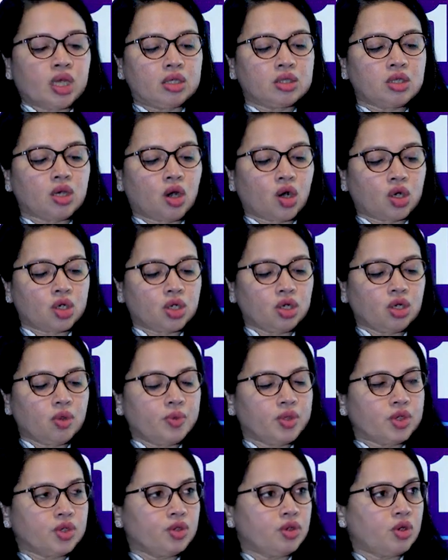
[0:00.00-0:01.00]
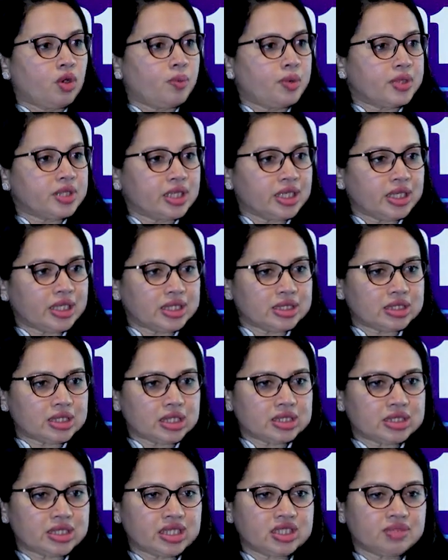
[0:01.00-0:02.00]
The autonomic neuropathy is
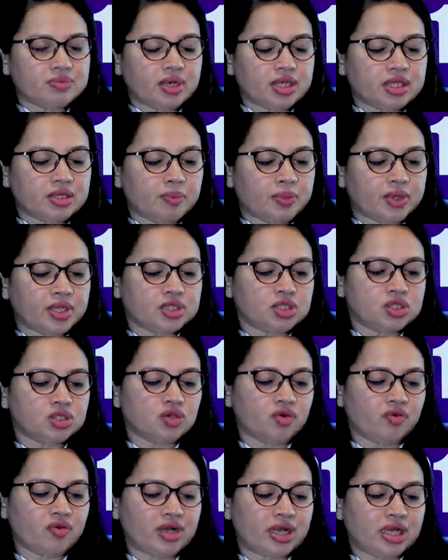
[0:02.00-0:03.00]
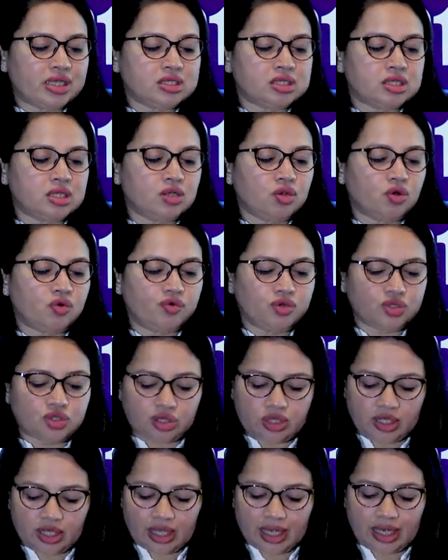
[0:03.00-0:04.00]
assessed by the presence of dry skin or
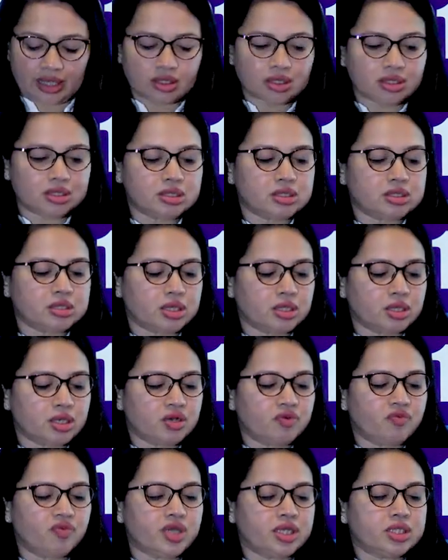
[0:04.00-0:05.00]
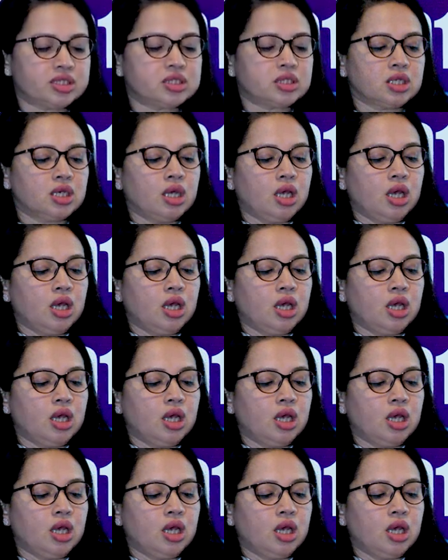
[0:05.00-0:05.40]
fissuring and the distended veins.